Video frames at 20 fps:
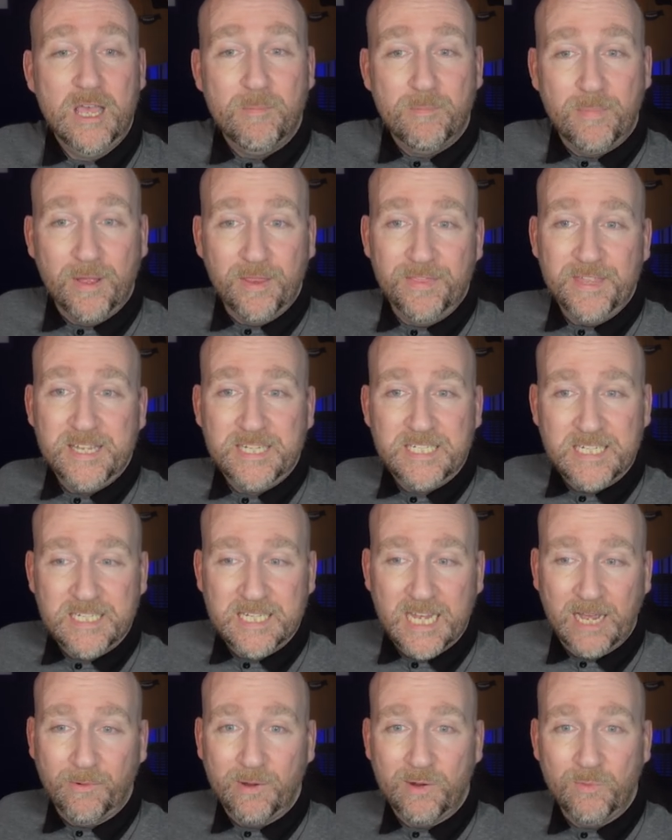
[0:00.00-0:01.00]
But this is
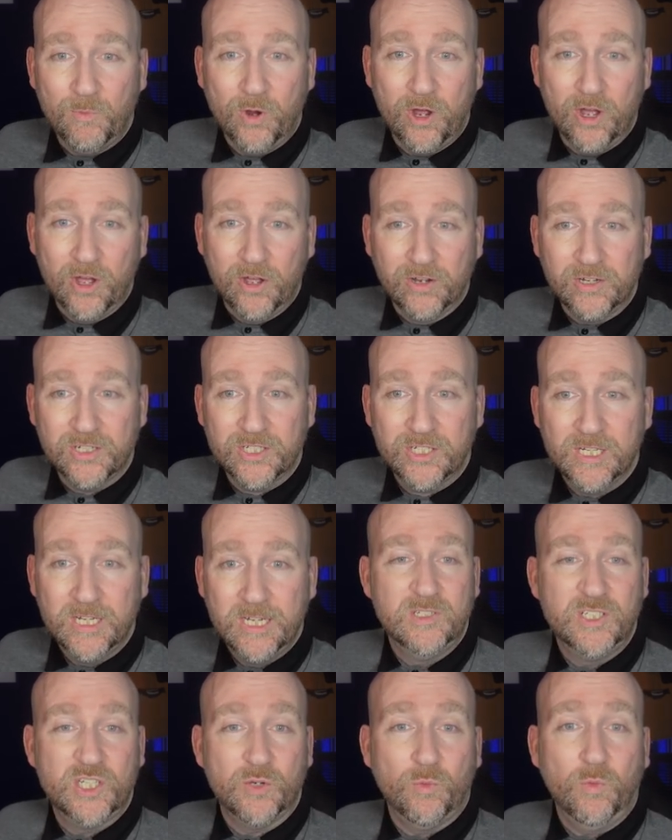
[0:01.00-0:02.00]
how it works.
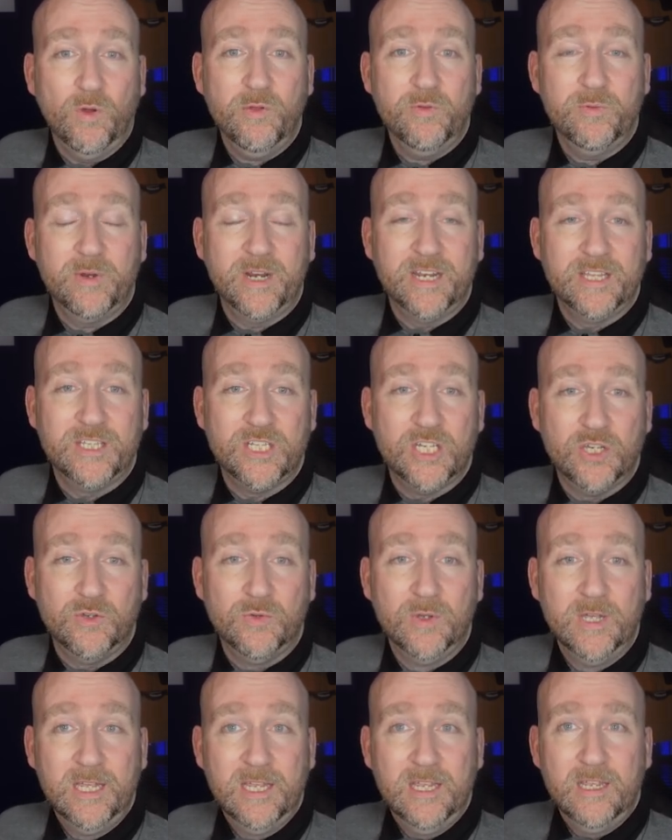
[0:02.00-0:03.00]
So what I'm going to do
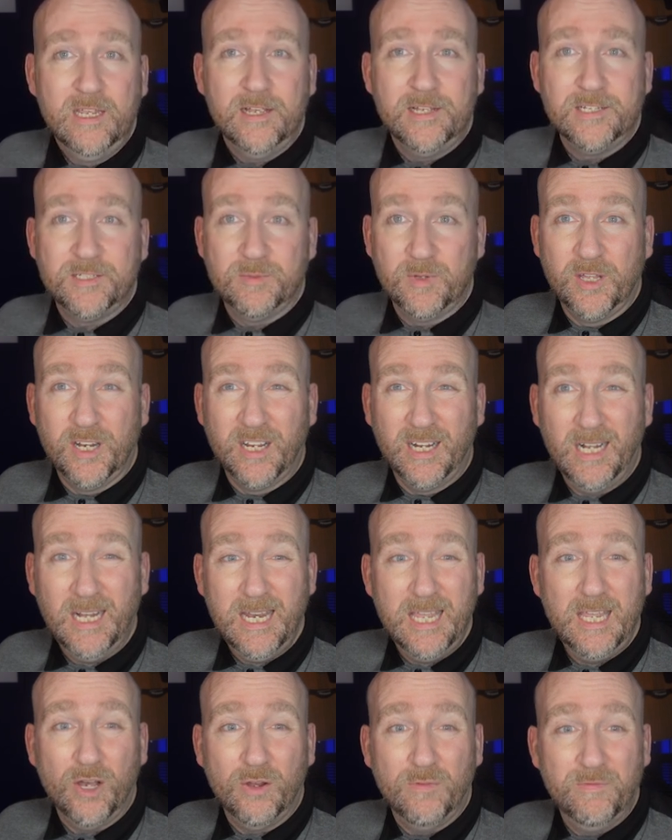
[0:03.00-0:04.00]
is I'm going to
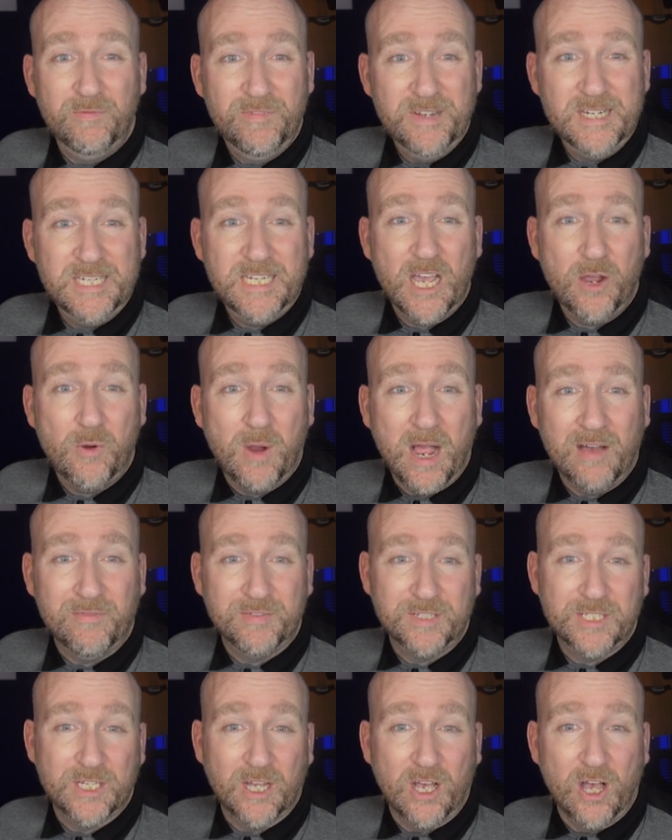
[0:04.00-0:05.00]
click on video
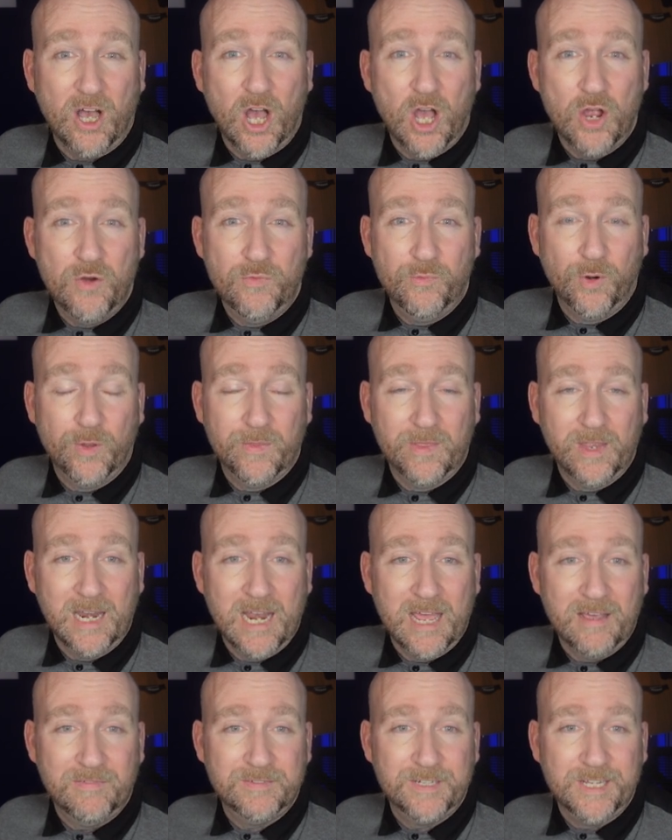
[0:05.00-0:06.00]
avatar over on the
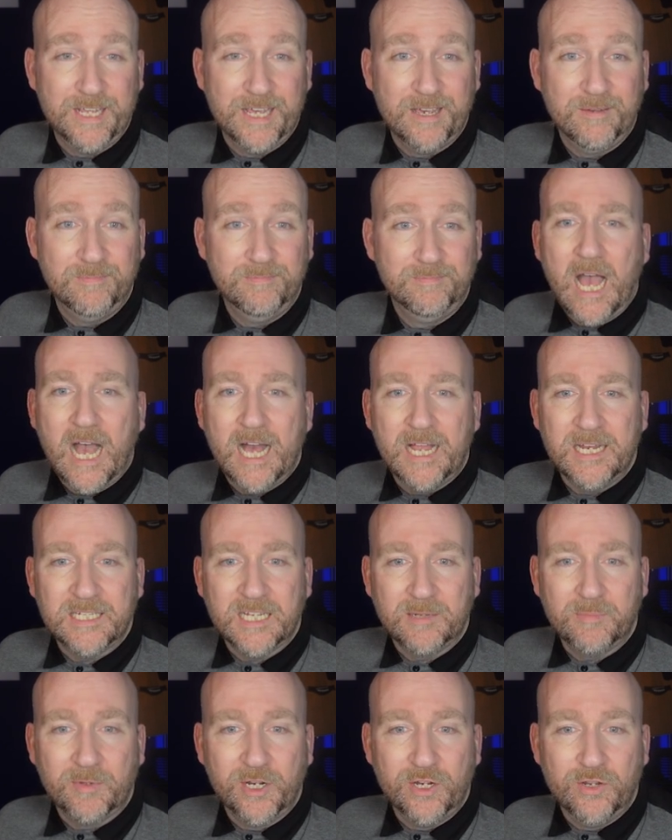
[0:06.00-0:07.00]
left here, and
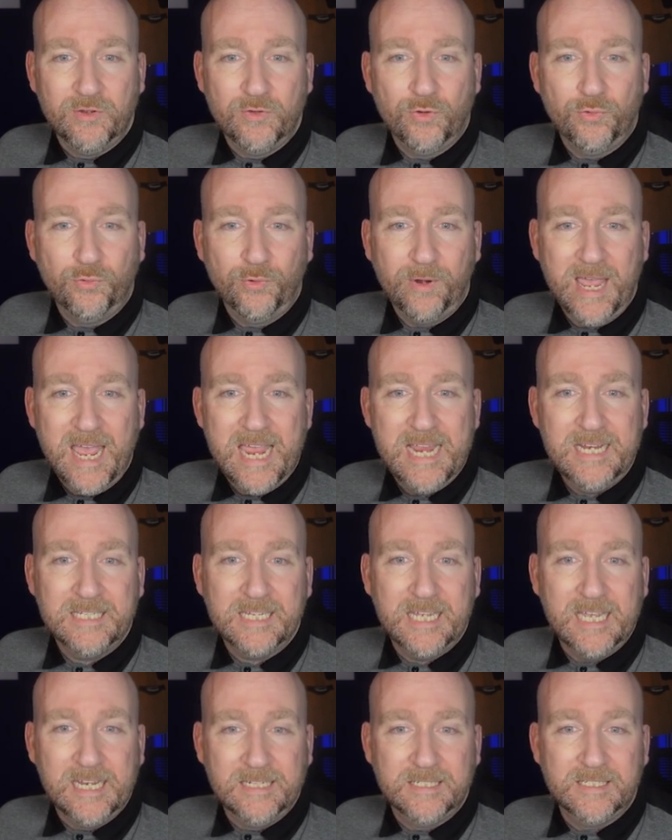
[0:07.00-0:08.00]
I'm going to create
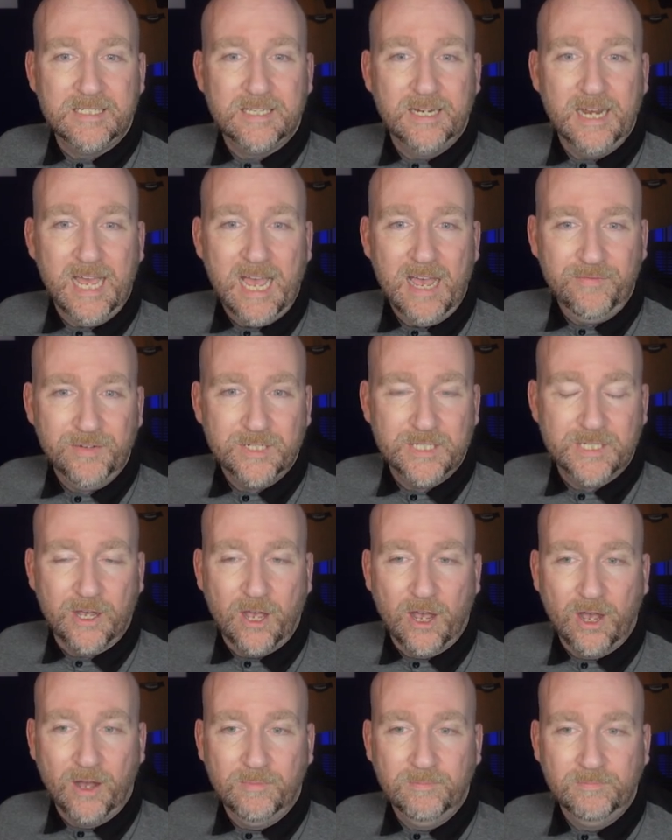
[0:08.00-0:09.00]
instant
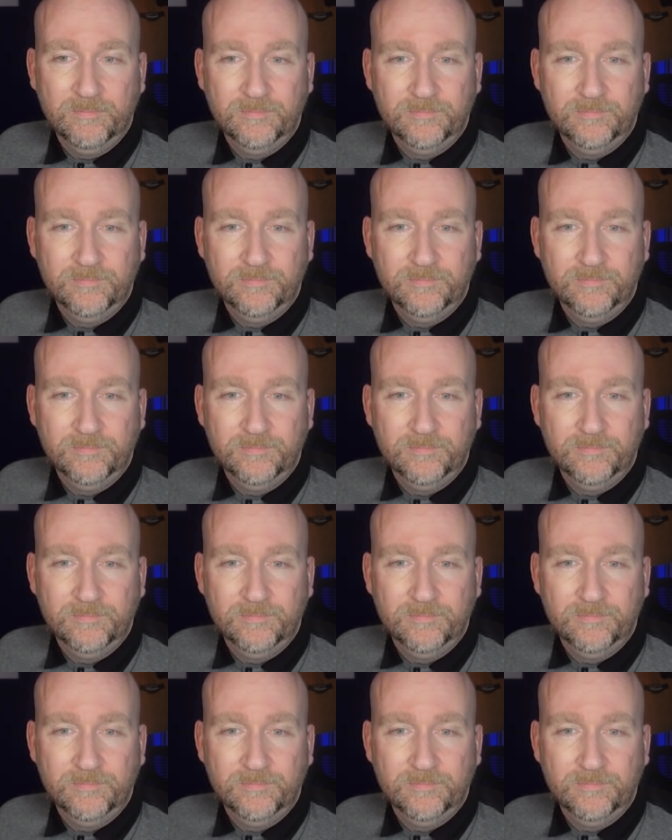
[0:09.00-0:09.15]
avatar.